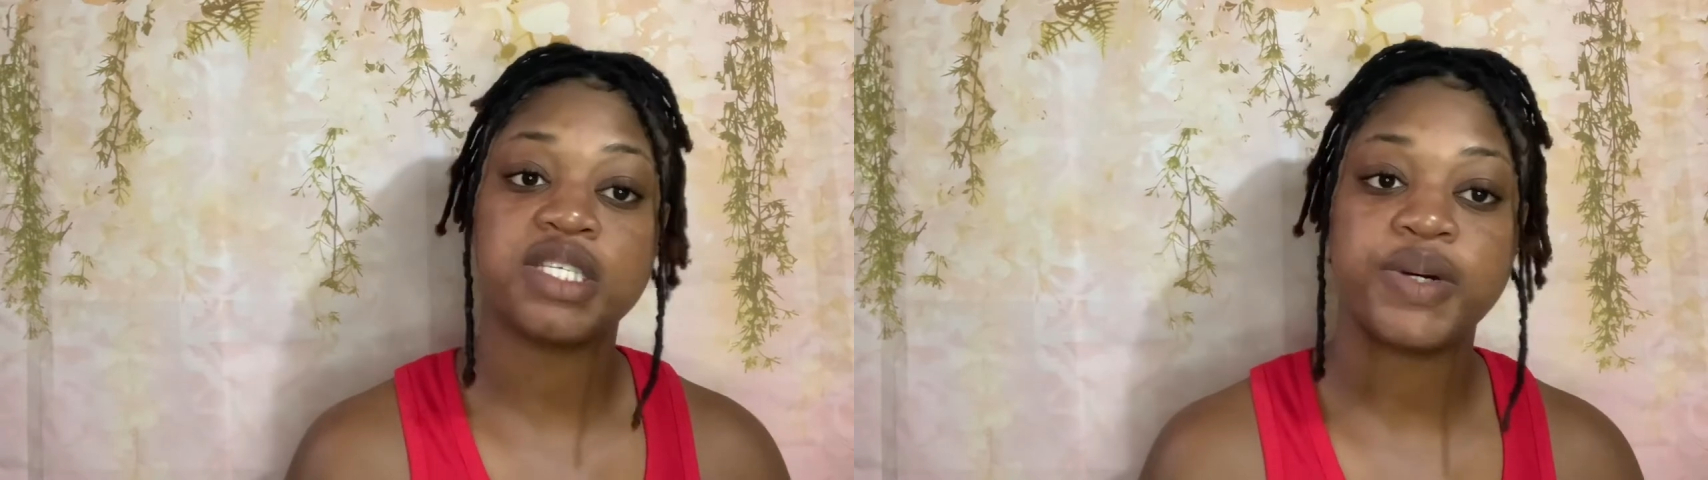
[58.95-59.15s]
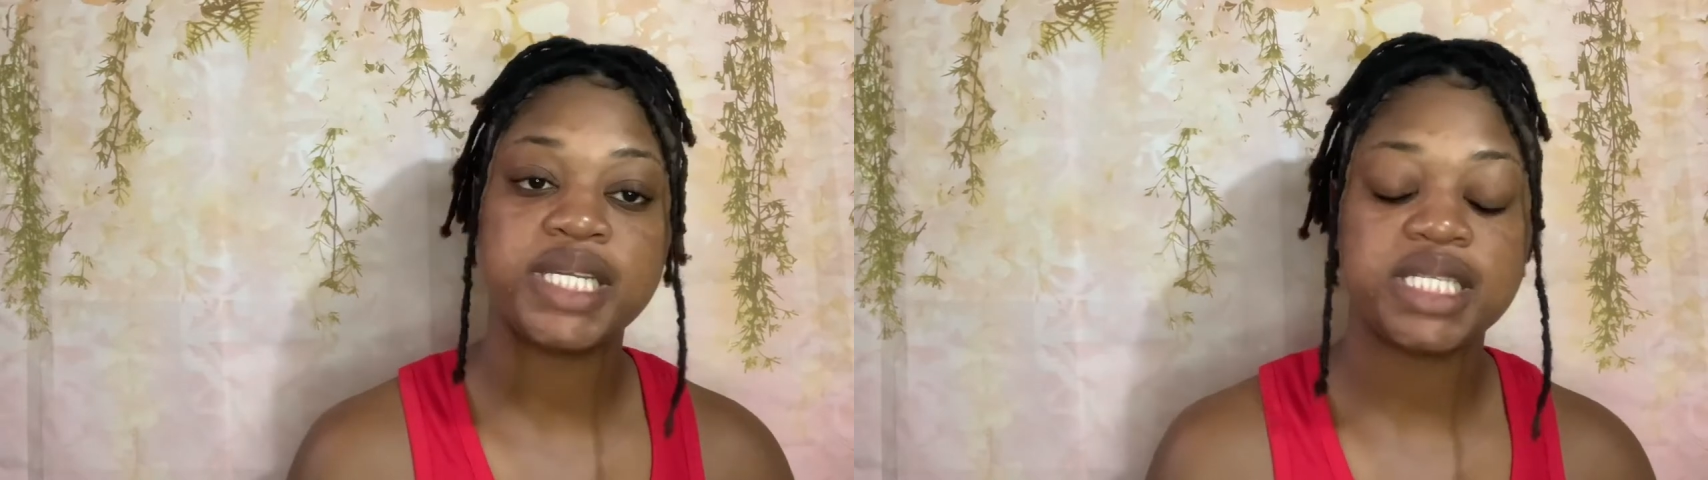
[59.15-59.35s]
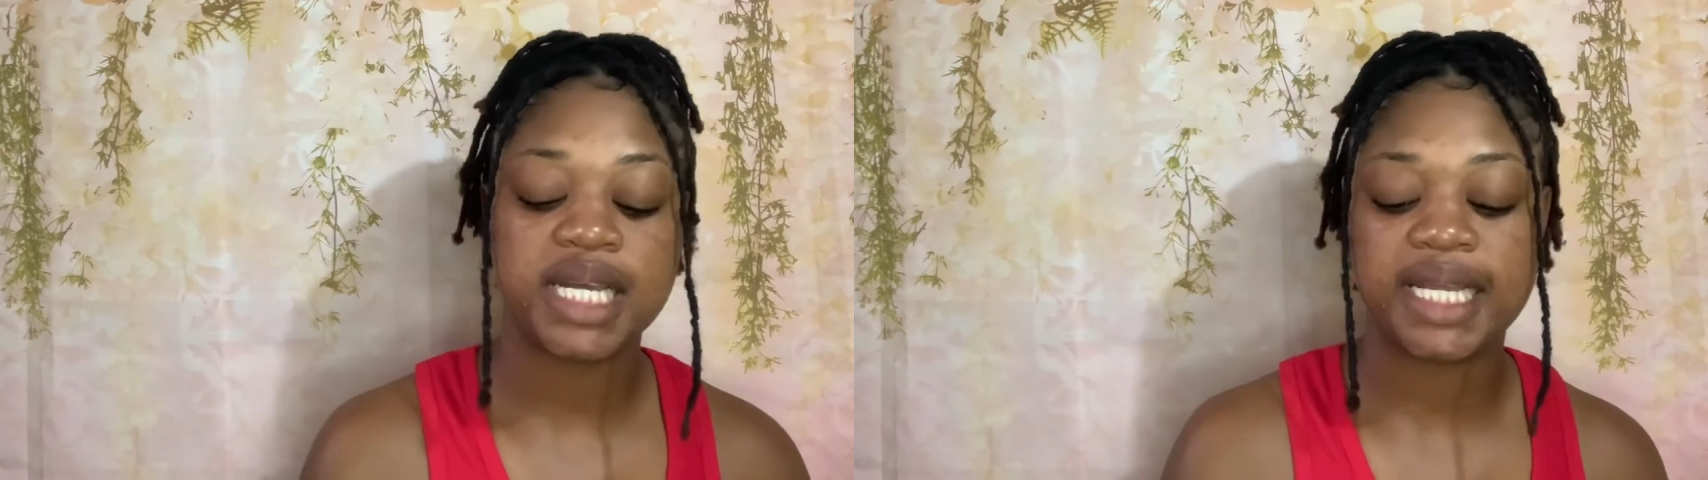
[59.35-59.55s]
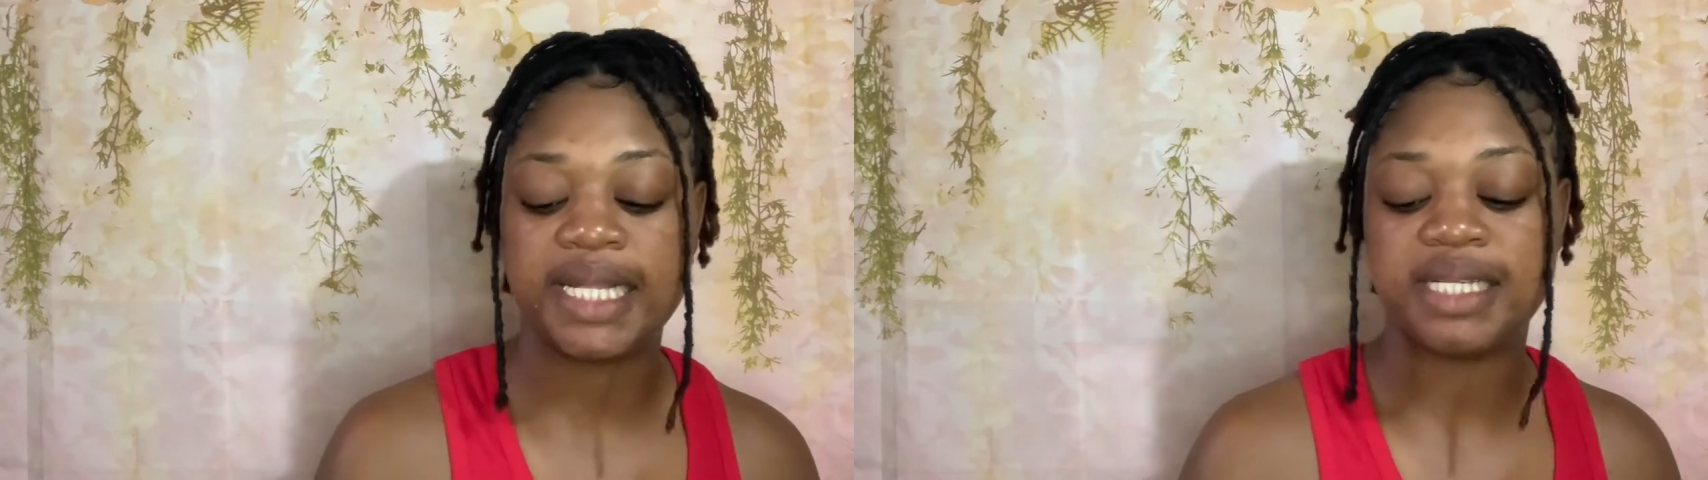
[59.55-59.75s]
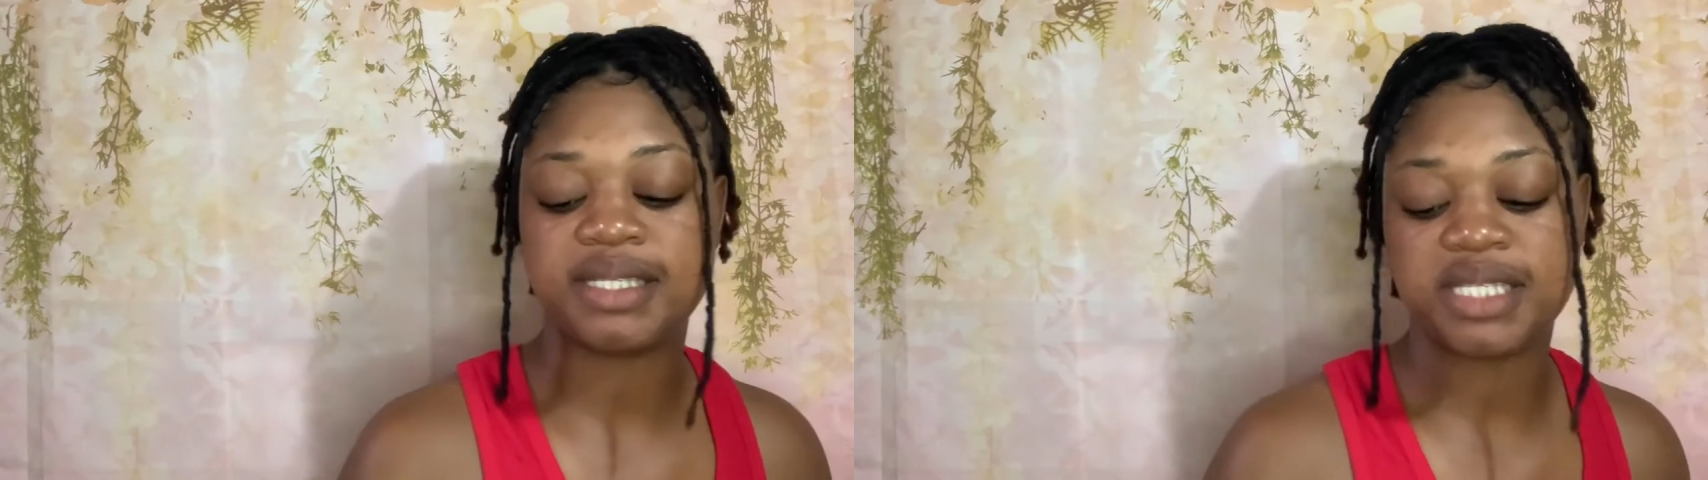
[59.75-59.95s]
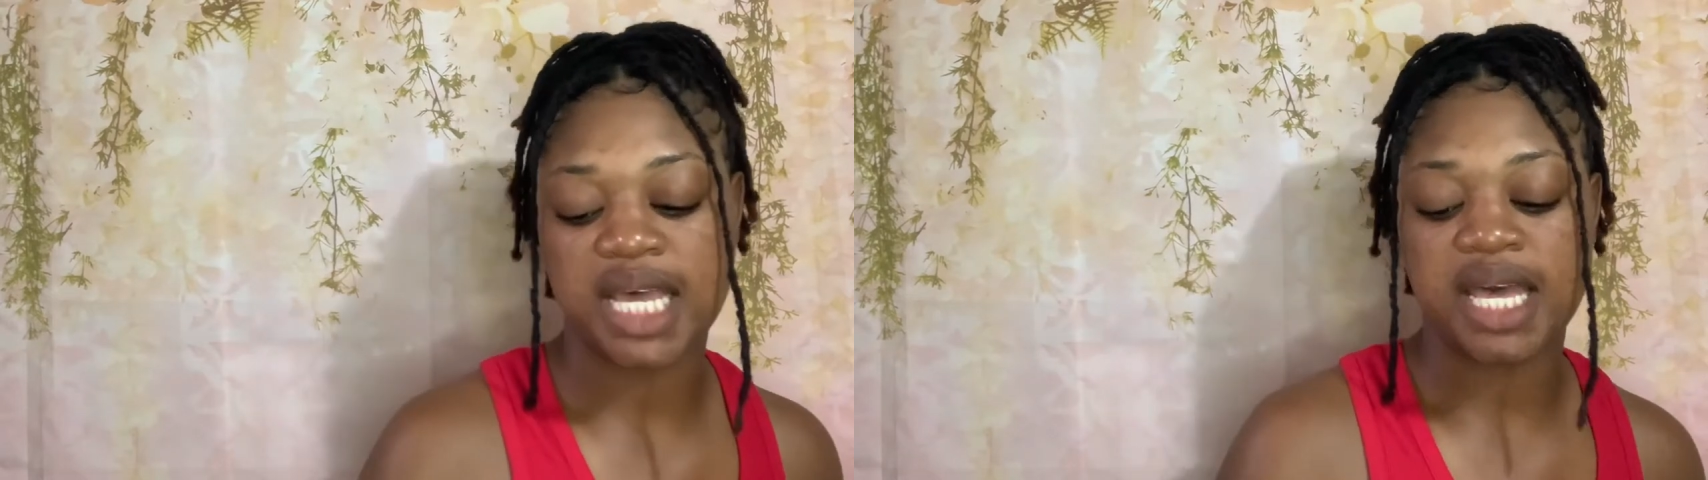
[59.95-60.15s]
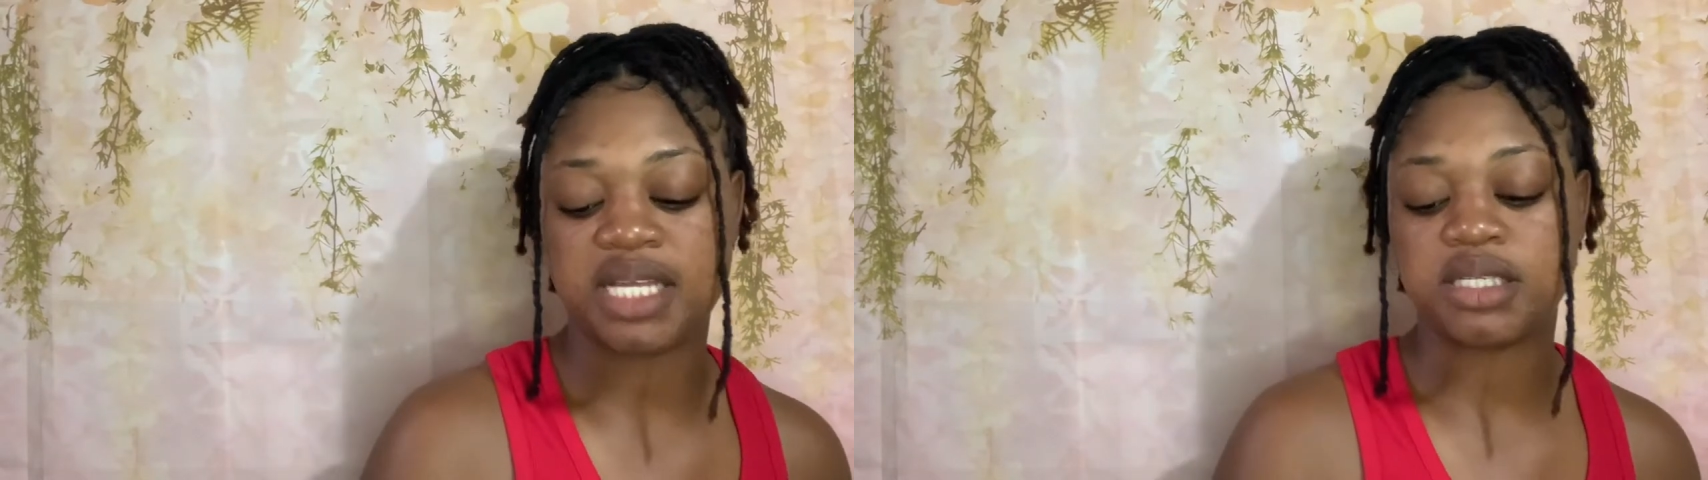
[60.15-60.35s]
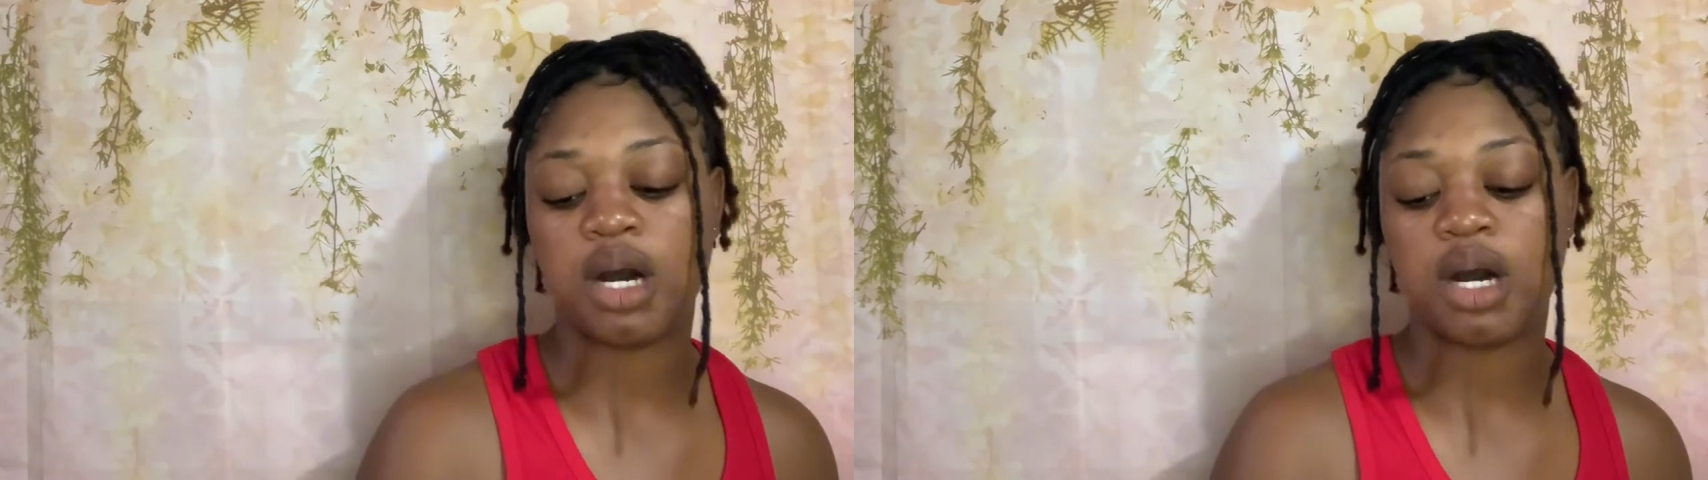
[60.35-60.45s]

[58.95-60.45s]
question, and it says,